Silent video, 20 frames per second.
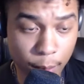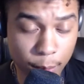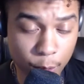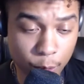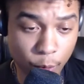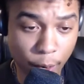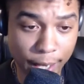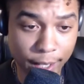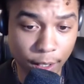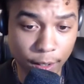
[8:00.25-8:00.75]
He's
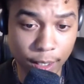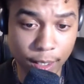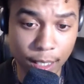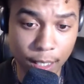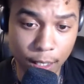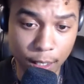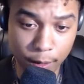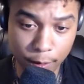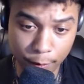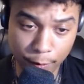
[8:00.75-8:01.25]
right all
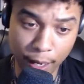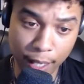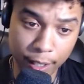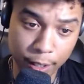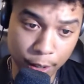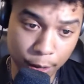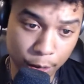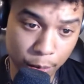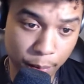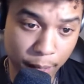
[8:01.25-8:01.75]
along. Father
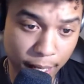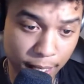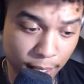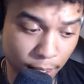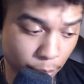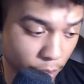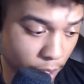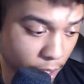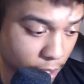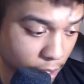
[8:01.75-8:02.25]
knows best.
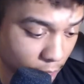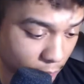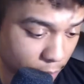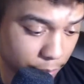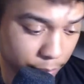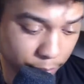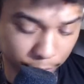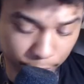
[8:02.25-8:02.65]
That's what they say.